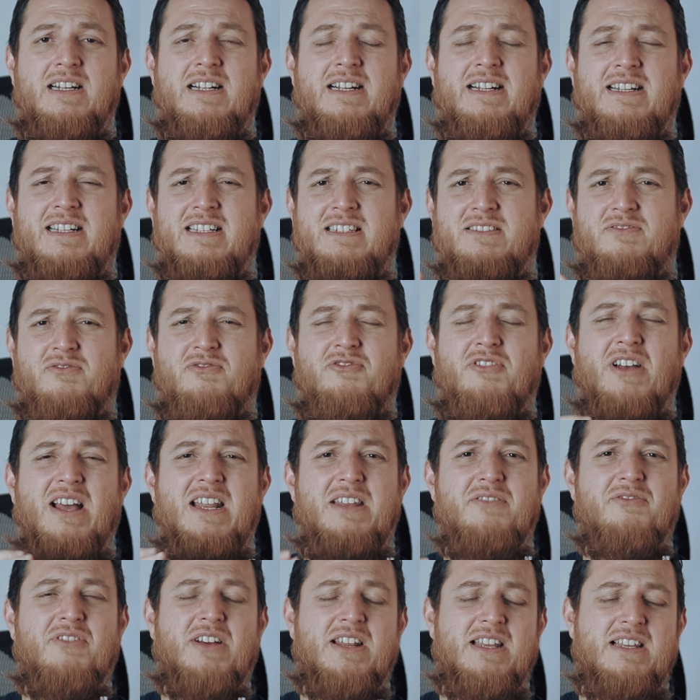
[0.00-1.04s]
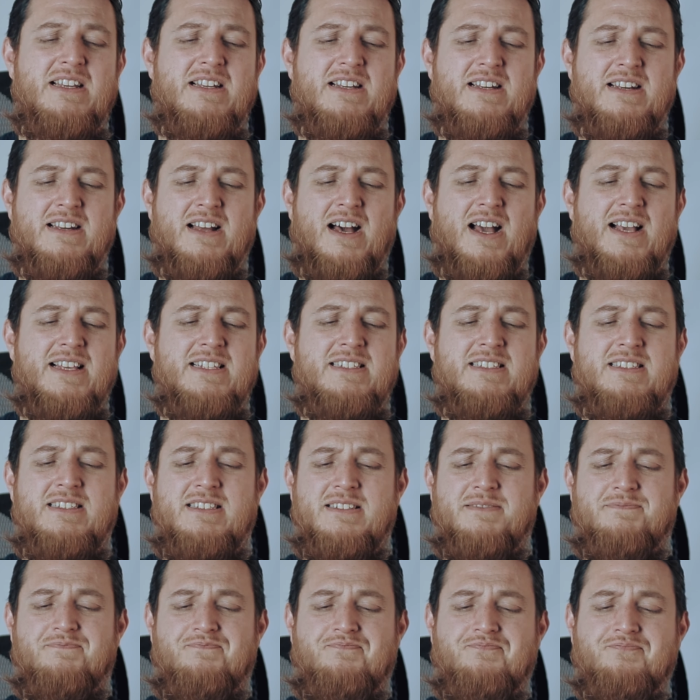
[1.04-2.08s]
It is very
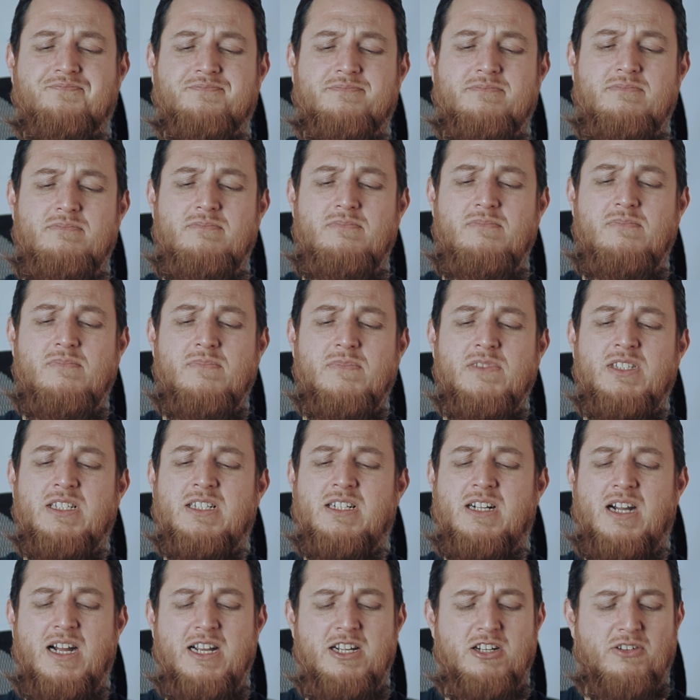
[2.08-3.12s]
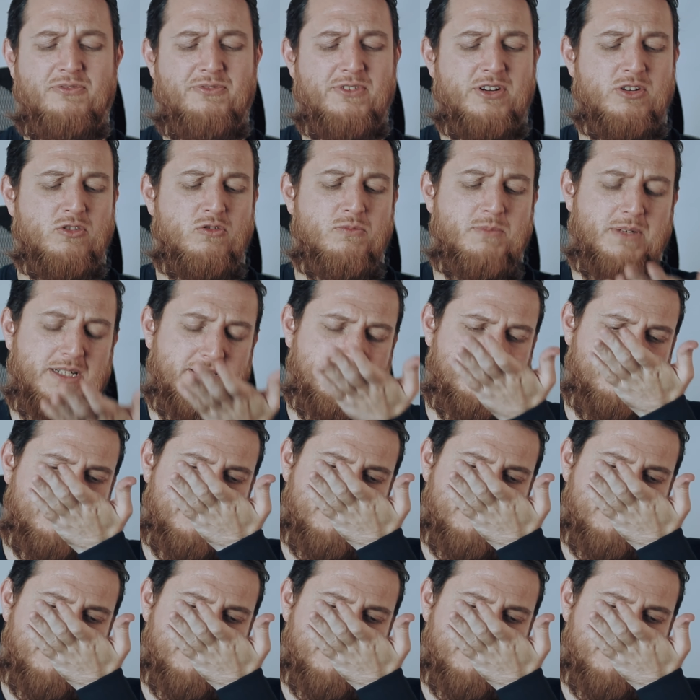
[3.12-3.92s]
nice kind of aroma.